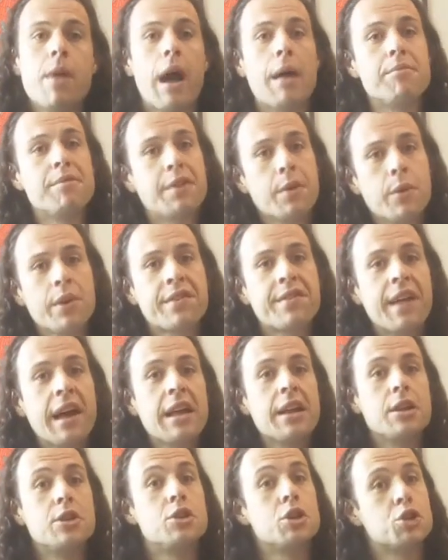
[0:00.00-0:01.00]
I'm so
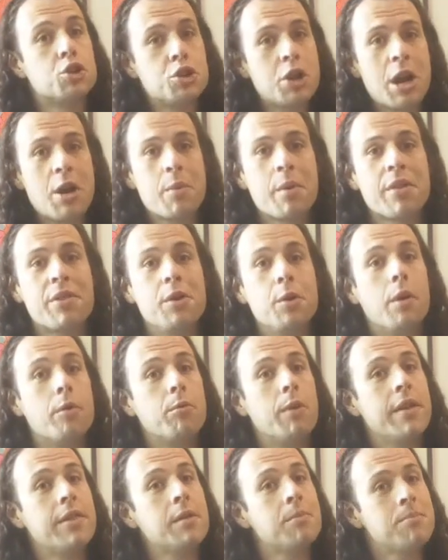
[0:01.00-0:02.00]
excited to share with you a
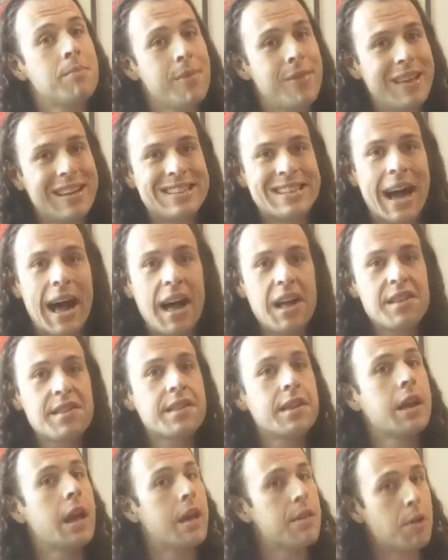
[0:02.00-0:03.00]
rhythm that ties
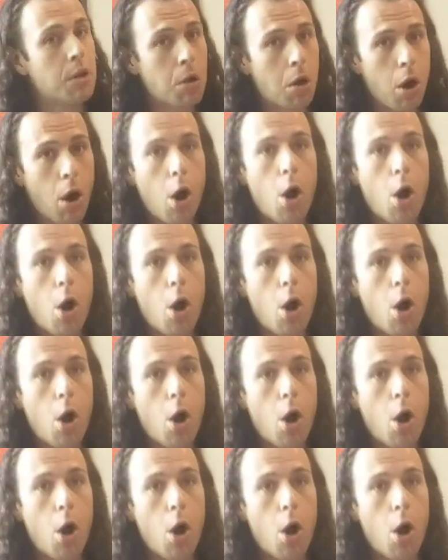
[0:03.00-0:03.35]
together